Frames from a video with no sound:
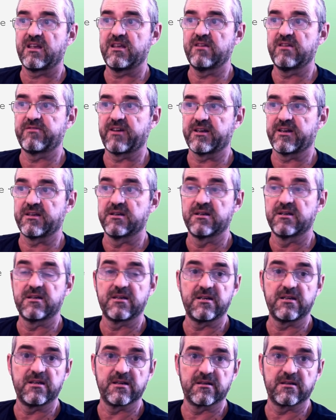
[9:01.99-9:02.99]
If I
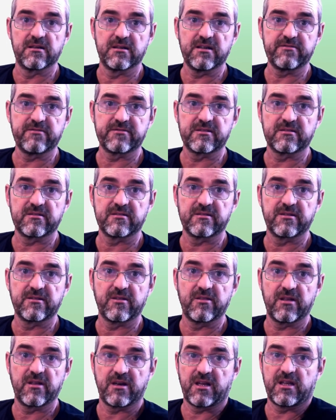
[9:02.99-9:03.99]
here left,
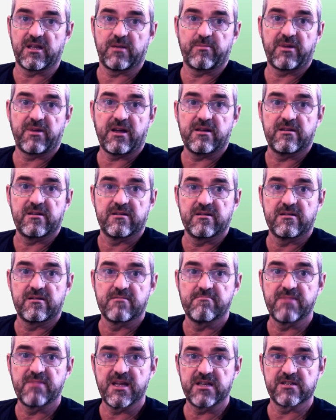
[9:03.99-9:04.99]
then I apply
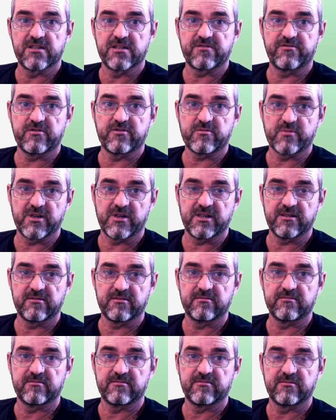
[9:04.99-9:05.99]
Bayes' formula
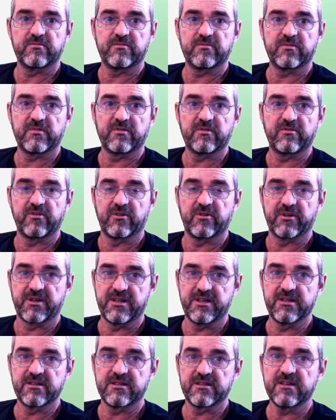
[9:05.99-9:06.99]
for
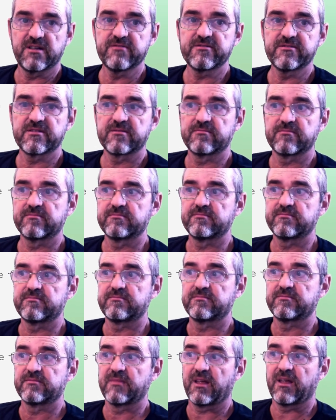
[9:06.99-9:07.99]
here left,
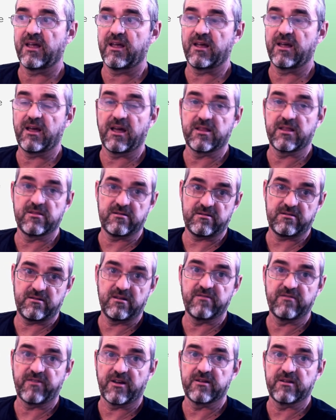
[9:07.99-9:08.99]
and
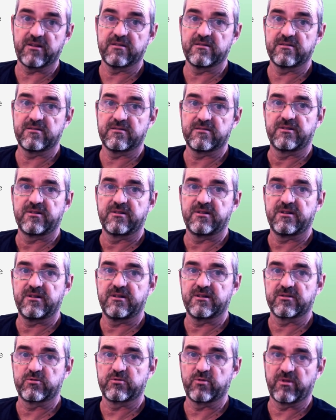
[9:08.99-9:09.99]
if I
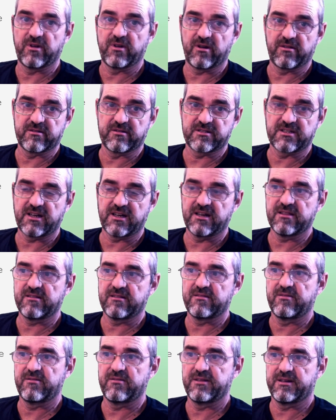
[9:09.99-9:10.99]
here to the other side,
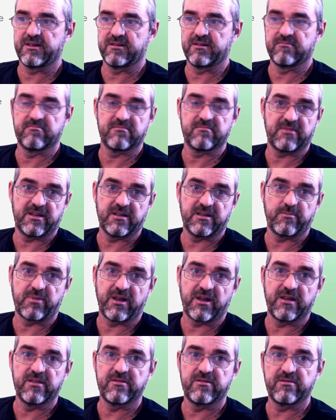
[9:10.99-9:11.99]
then I
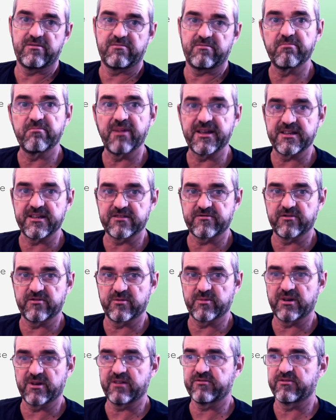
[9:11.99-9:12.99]
apply Bayes'
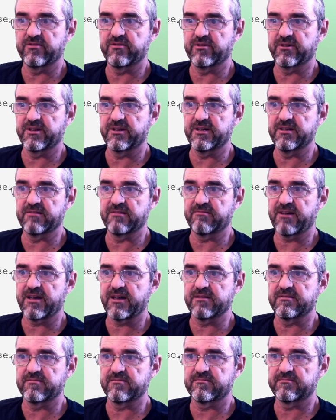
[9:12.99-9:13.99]
formula for here
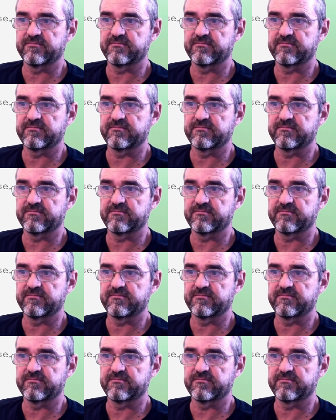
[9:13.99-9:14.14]
right.